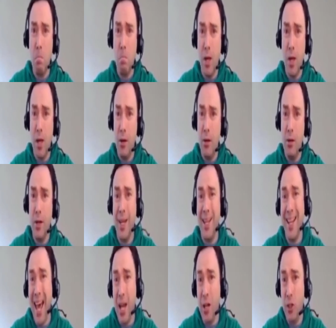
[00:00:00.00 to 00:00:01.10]
better
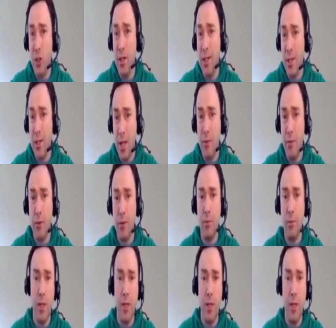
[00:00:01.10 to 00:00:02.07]
and actually safer